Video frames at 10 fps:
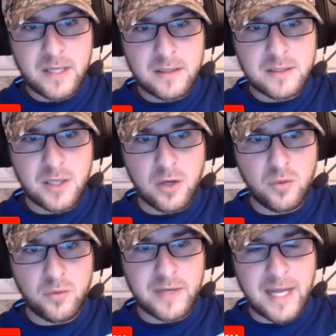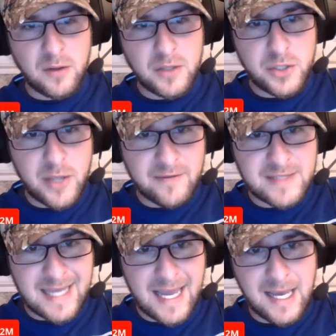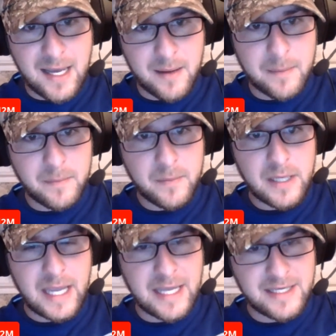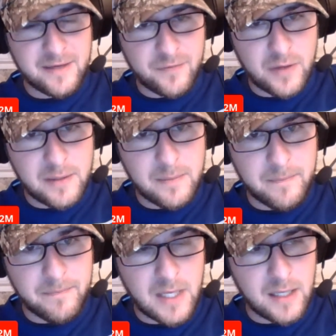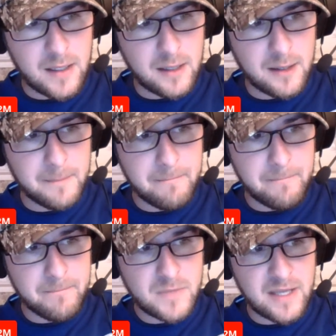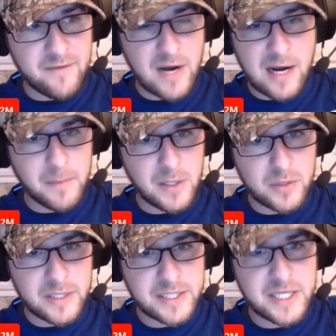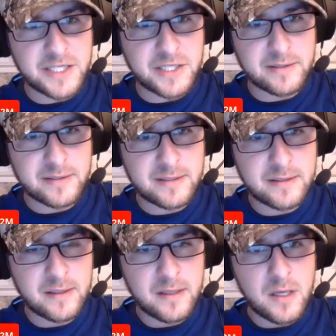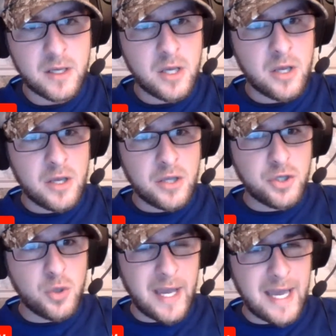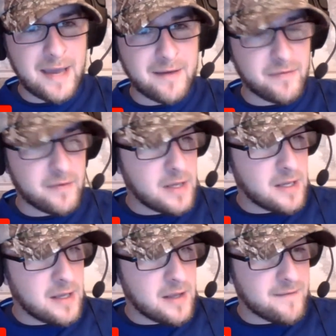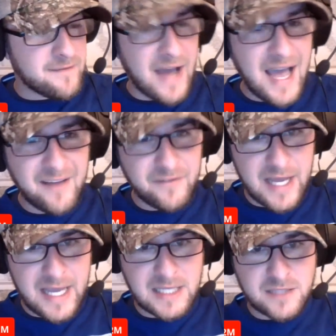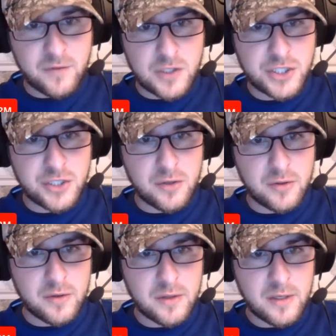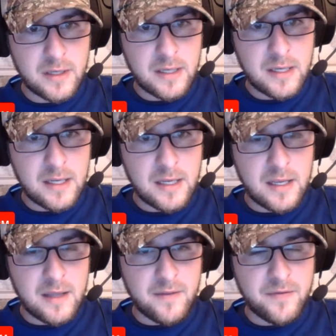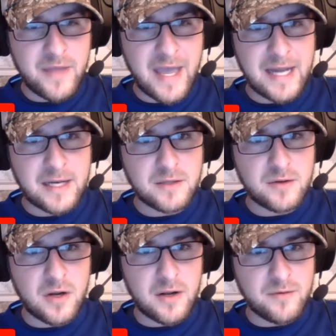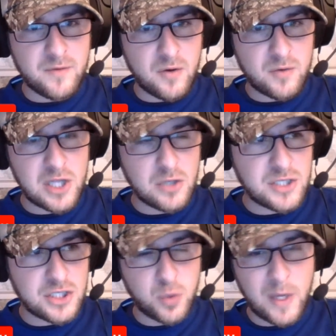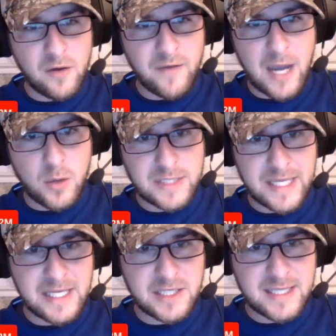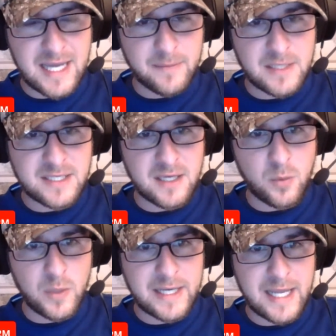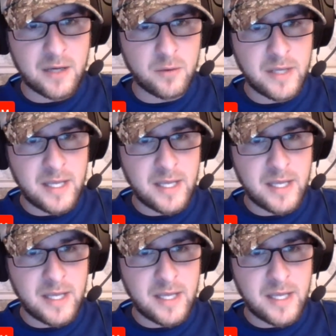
So not only do you have time and different environmental conditions, you have 5 days for sure that close to 12 hours each time the sun went down,